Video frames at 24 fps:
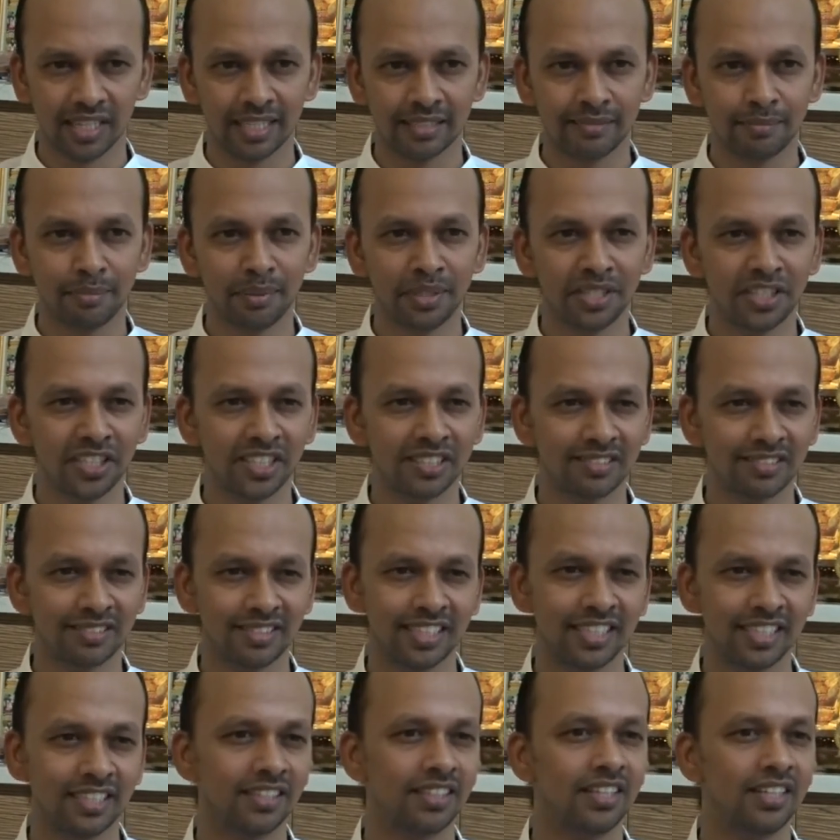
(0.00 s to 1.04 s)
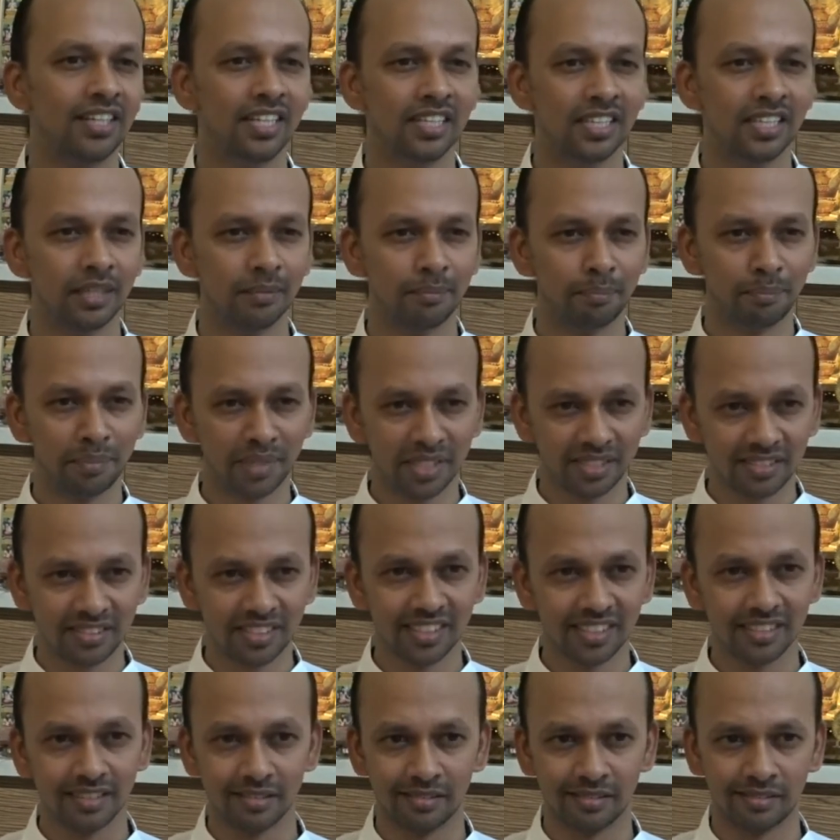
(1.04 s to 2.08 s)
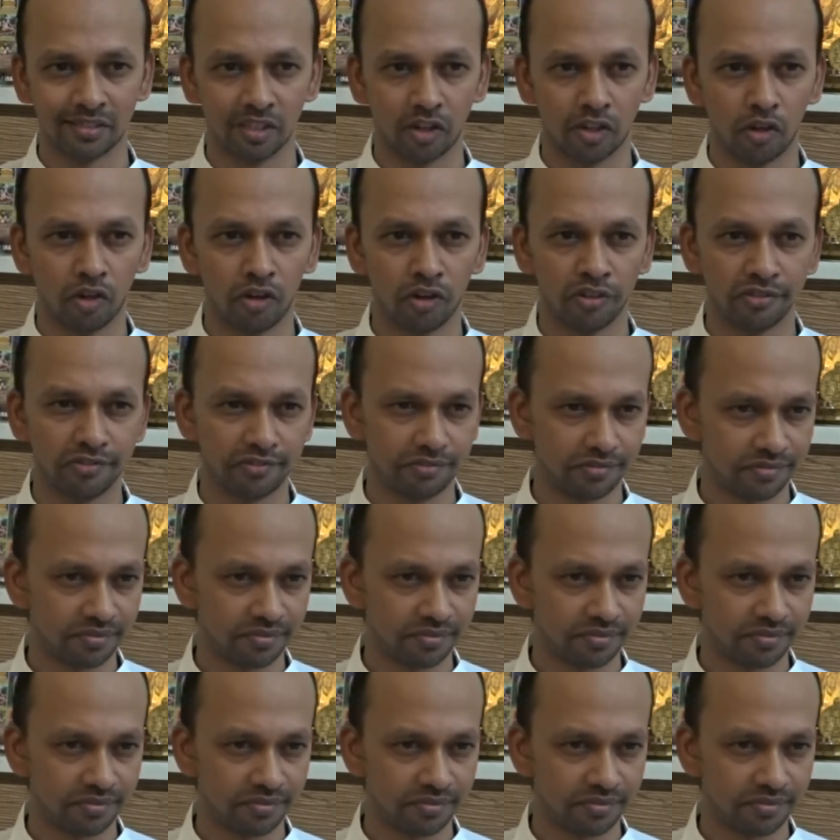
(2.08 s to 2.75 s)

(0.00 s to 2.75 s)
experiencing the presence of